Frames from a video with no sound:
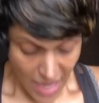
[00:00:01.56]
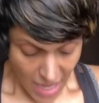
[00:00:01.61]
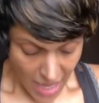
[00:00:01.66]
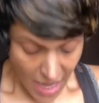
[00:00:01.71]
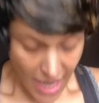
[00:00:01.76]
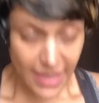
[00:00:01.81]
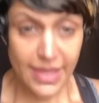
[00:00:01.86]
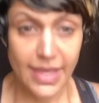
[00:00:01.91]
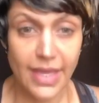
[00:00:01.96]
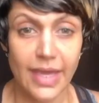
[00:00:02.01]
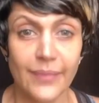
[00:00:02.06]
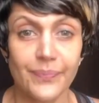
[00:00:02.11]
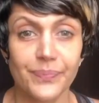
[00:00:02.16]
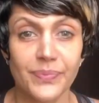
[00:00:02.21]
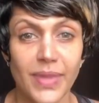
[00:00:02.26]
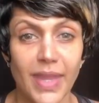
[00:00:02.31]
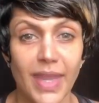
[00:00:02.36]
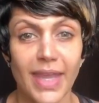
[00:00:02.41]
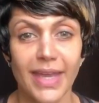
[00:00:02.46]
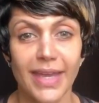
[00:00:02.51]
Hi there.
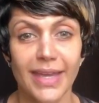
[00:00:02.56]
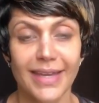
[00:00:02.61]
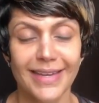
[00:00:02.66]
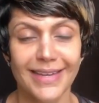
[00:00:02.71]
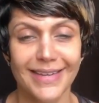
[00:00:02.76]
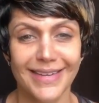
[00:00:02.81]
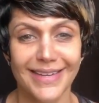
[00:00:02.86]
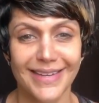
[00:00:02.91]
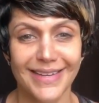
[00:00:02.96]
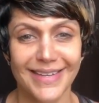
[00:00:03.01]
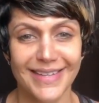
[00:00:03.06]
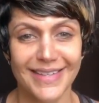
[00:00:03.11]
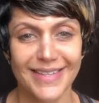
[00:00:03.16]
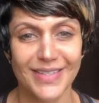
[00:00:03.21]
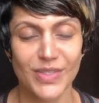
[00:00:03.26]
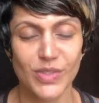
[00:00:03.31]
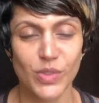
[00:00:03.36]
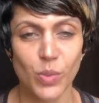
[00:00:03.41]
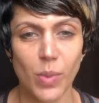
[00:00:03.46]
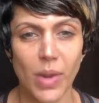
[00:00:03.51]

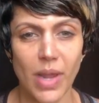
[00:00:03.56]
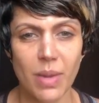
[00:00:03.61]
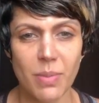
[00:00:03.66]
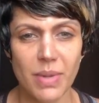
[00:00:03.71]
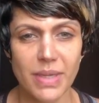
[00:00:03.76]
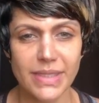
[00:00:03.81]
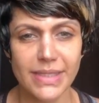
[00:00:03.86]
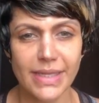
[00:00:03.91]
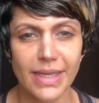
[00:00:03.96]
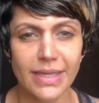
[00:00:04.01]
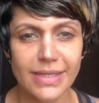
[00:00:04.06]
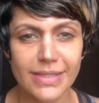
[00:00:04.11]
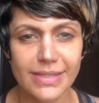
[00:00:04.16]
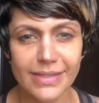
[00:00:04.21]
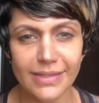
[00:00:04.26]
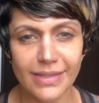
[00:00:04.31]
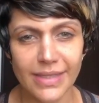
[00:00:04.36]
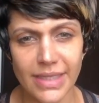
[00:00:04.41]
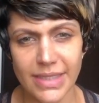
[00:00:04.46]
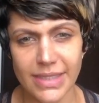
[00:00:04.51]
So while my son is
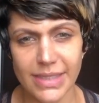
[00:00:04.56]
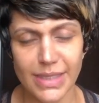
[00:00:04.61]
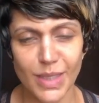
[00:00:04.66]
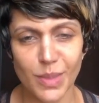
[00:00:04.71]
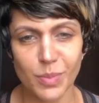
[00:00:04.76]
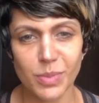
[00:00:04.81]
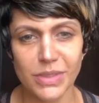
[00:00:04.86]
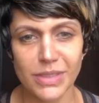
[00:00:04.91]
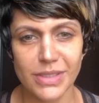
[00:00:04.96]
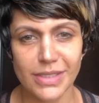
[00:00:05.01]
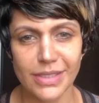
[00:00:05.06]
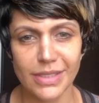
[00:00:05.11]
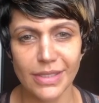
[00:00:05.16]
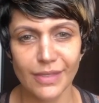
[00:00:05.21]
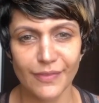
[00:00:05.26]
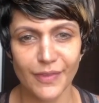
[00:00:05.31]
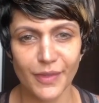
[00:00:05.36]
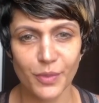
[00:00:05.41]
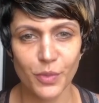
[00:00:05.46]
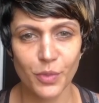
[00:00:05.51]
learning his tables in the
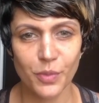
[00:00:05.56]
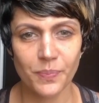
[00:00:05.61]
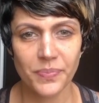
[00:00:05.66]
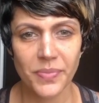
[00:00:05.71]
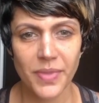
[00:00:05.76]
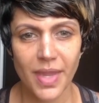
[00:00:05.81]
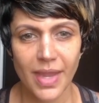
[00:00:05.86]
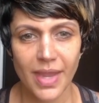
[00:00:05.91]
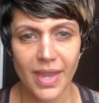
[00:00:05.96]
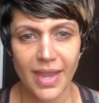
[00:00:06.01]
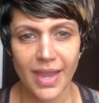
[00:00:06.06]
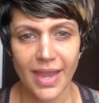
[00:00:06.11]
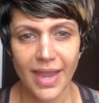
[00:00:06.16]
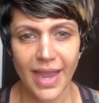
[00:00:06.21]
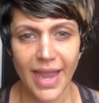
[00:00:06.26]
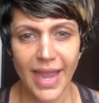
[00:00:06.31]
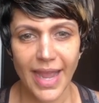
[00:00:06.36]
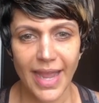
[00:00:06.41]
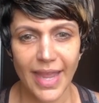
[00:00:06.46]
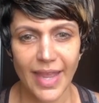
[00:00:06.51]
living room,
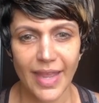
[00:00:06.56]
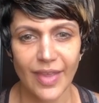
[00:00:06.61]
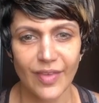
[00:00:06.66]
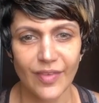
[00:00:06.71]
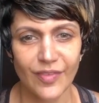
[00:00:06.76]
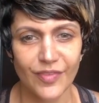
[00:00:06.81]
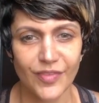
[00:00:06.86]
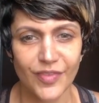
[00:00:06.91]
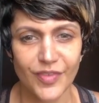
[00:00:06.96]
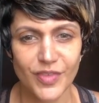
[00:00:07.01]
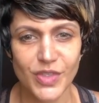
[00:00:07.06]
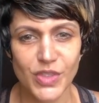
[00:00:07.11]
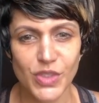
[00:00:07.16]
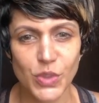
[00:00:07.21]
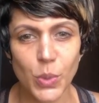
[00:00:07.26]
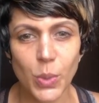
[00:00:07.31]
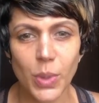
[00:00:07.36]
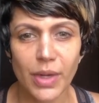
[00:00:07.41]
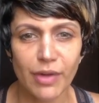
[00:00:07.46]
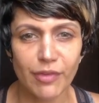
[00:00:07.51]
I've
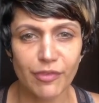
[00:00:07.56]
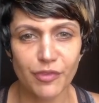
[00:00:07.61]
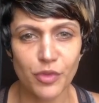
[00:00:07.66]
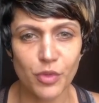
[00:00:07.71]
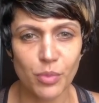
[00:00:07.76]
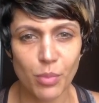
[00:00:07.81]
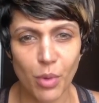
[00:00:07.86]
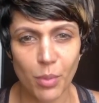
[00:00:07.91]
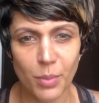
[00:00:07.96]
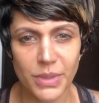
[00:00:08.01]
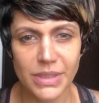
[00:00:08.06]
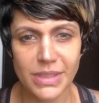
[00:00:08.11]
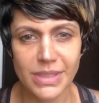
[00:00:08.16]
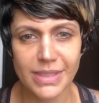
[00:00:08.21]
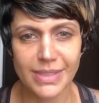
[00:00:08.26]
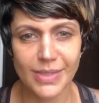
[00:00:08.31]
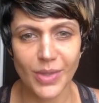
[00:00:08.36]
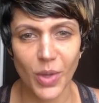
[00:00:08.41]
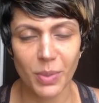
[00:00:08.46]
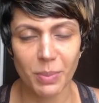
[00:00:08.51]
stolen a few
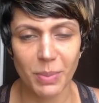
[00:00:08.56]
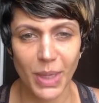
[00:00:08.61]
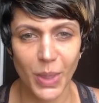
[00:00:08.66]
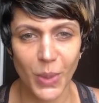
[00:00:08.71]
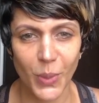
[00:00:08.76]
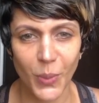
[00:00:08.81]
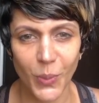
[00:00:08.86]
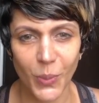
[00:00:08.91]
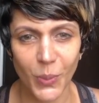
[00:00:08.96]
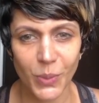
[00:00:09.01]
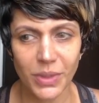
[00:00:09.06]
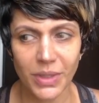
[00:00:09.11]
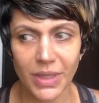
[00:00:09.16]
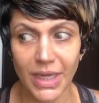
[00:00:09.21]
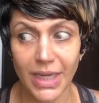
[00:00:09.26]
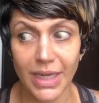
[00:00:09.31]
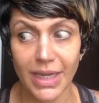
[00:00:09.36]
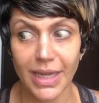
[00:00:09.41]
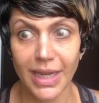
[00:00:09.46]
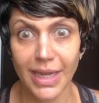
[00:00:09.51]
moments on my own
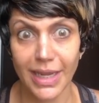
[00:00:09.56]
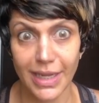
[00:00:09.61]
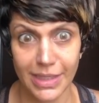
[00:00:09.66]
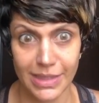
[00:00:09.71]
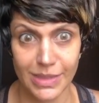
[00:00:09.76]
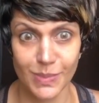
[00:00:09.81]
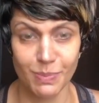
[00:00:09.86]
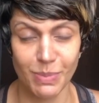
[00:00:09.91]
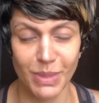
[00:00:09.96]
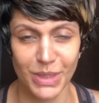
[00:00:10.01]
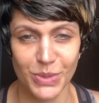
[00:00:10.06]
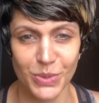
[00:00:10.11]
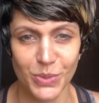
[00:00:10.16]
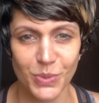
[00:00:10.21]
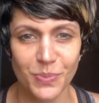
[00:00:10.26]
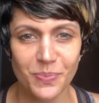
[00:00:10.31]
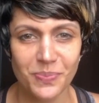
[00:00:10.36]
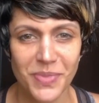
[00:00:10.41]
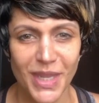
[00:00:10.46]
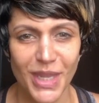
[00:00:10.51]
in his
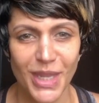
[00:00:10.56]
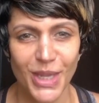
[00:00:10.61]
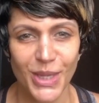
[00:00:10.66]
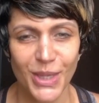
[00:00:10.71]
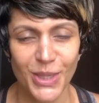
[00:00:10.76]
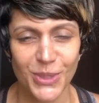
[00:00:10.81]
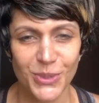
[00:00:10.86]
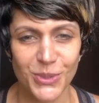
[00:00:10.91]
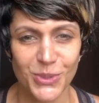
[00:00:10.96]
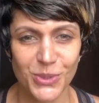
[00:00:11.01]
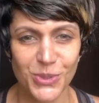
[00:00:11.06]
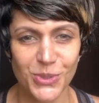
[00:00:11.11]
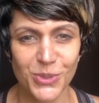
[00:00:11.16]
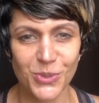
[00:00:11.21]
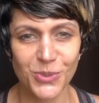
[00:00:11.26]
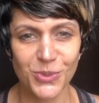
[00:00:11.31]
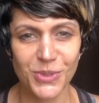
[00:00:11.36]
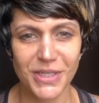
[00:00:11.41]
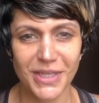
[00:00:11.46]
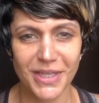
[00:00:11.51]
bedroom to
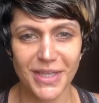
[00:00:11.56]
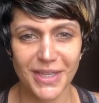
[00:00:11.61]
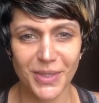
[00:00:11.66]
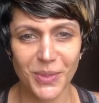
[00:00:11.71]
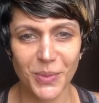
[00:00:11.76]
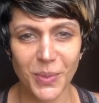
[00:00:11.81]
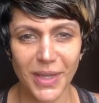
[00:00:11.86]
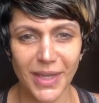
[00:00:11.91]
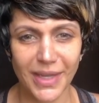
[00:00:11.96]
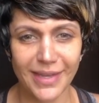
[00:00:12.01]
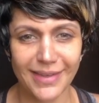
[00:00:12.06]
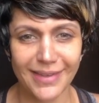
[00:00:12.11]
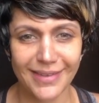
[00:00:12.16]
shoot a quick